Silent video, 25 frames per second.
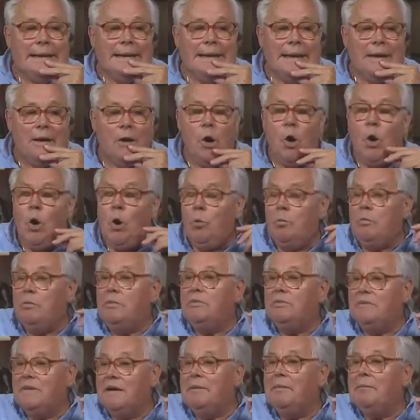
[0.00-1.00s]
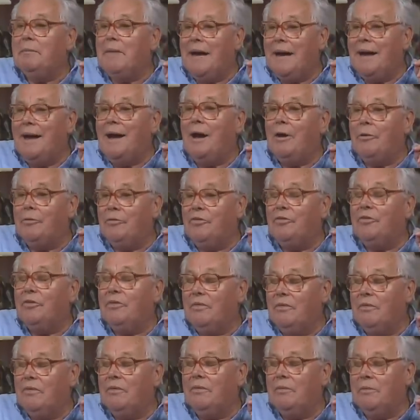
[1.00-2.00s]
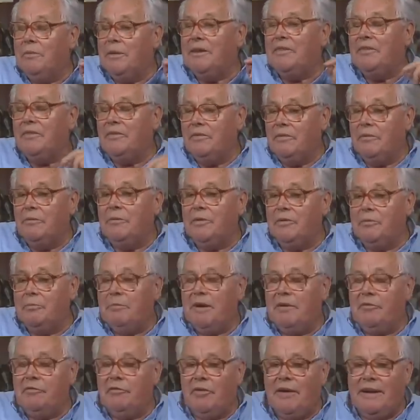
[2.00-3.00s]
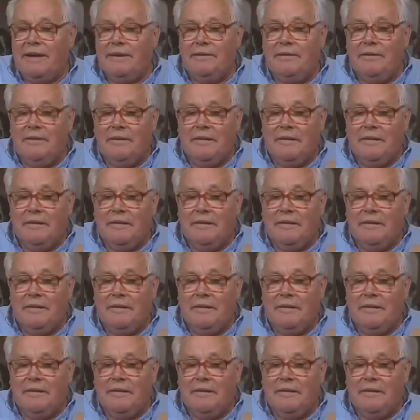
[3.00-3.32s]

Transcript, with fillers: Home, in my house, with my friend.